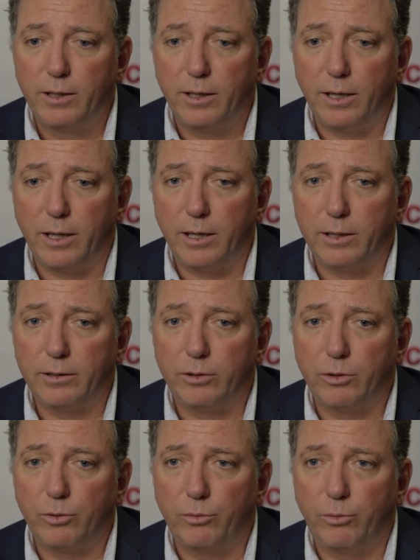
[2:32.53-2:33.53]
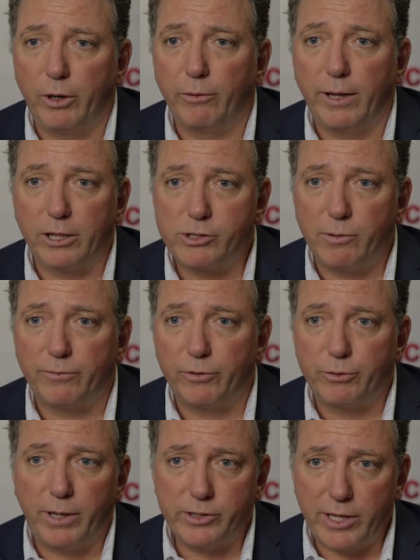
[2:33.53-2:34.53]
We're eligible for
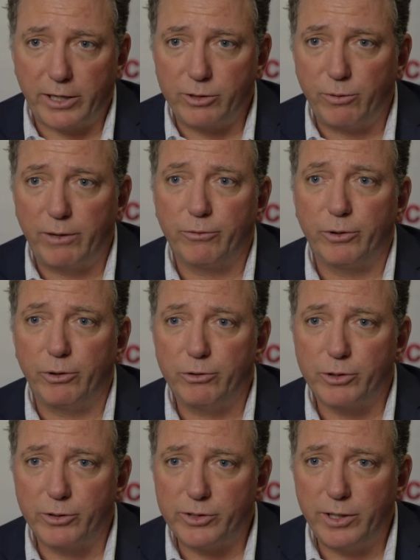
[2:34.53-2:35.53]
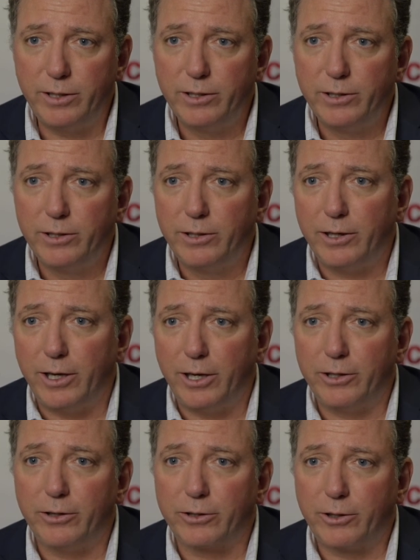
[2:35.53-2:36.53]
transactional waiver in New Jersey
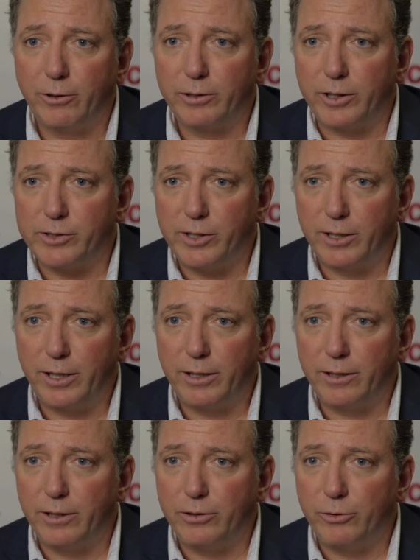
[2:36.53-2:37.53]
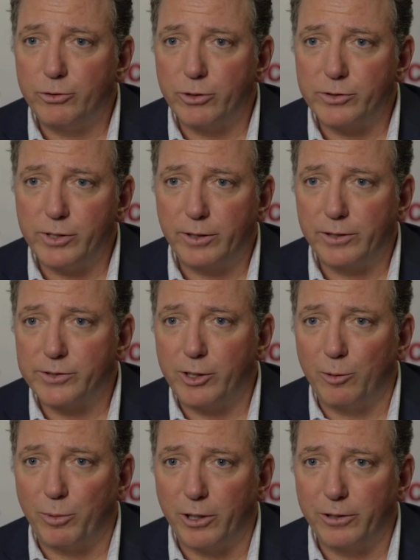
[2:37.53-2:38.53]
and are currently seeking a New Jersey
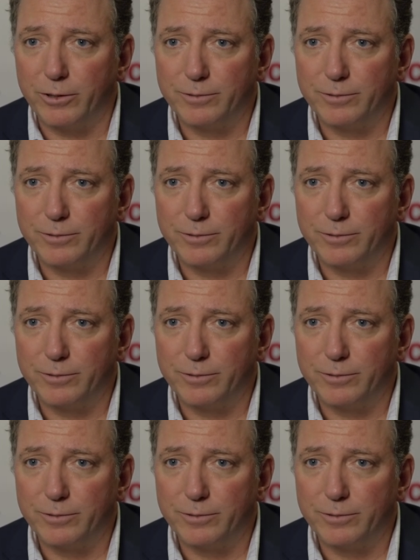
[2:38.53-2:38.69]
casino partner.